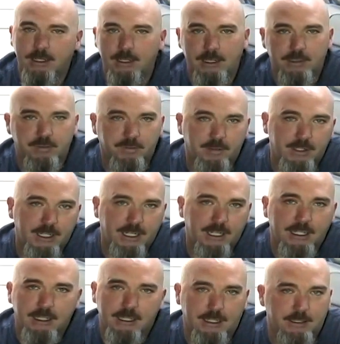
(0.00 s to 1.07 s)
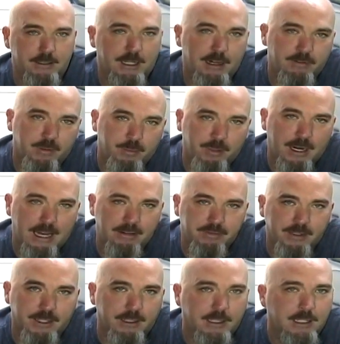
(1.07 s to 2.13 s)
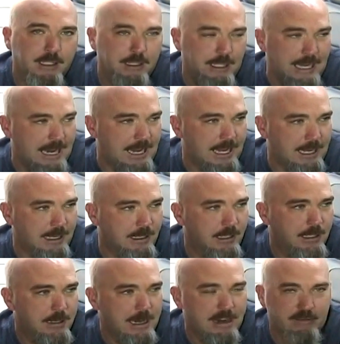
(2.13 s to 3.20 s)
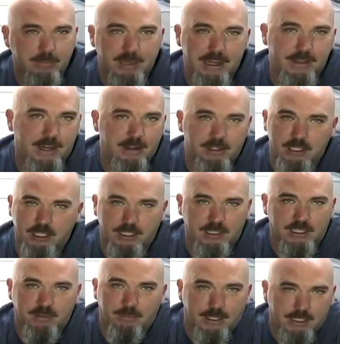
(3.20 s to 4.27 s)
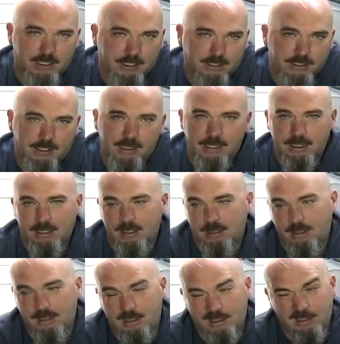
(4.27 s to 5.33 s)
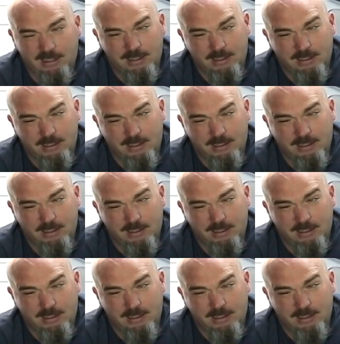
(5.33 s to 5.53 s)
It's free, it's not for profit, and everybody there is just as much as an